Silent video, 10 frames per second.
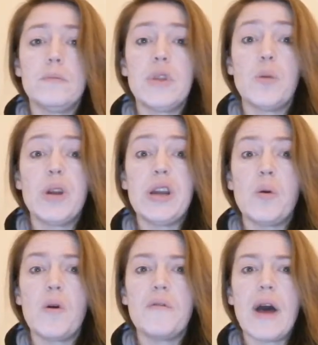that we
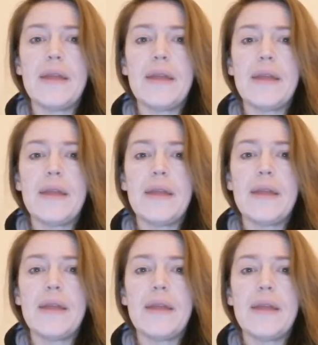know of, and the
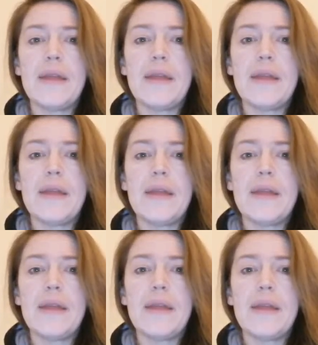narrative certainly
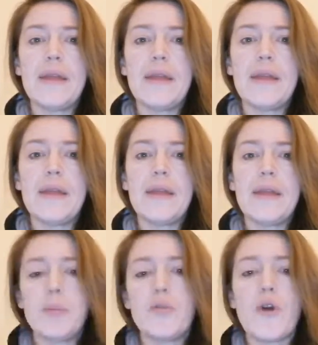doesn't, um,
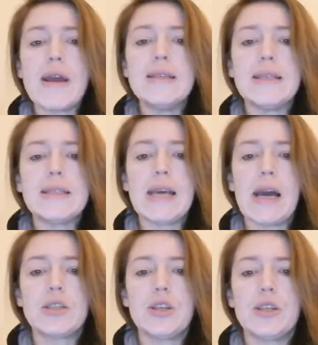and praises the
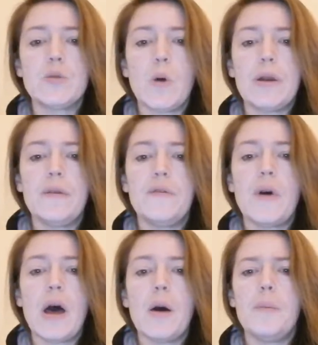action as one of,
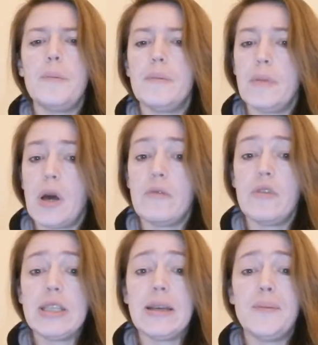uh, I
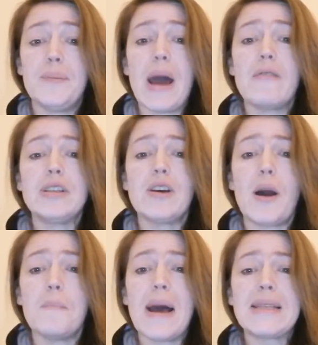read here,
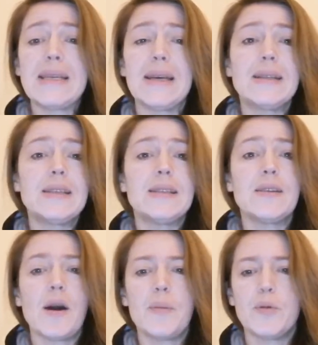paradigmatic
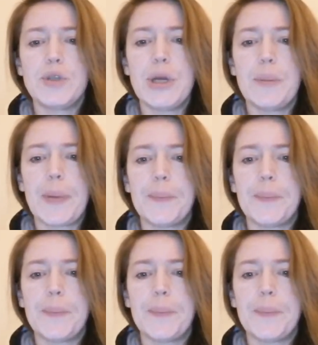discipleship.